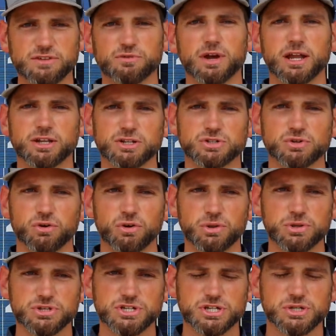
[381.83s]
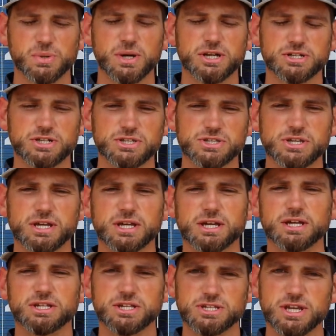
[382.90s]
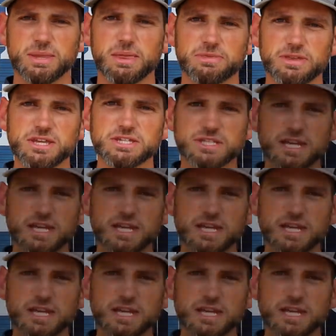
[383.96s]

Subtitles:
if we had control in those situations, to say that these